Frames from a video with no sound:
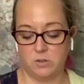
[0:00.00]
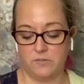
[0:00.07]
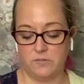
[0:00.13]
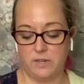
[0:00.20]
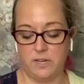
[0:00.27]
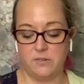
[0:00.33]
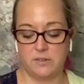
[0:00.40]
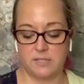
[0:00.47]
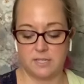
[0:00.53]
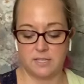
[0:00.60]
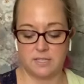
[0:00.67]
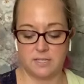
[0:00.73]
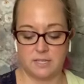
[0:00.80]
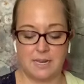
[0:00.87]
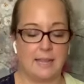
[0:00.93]
fade
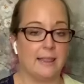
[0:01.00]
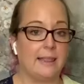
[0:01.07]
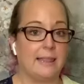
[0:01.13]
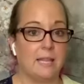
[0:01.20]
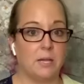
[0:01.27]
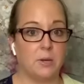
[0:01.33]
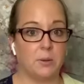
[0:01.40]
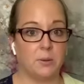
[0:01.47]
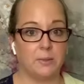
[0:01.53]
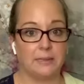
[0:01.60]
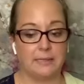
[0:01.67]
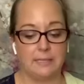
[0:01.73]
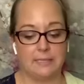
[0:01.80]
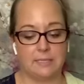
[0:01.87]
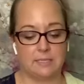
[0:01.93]
resistant, and low
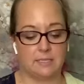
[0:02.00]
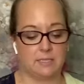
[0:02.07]
lint.